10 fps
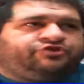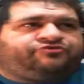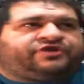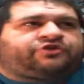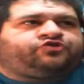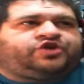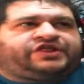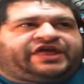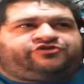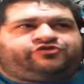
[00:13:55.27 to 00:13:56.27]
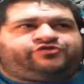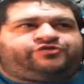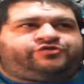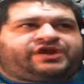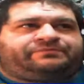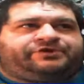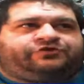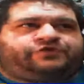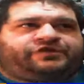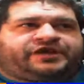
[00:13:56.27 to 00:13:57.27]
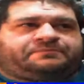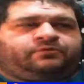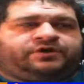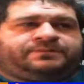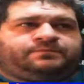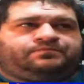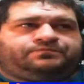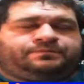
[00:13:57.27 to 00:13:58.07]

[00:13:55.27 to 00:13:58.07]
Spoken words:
Do you think she led you to that person at that point?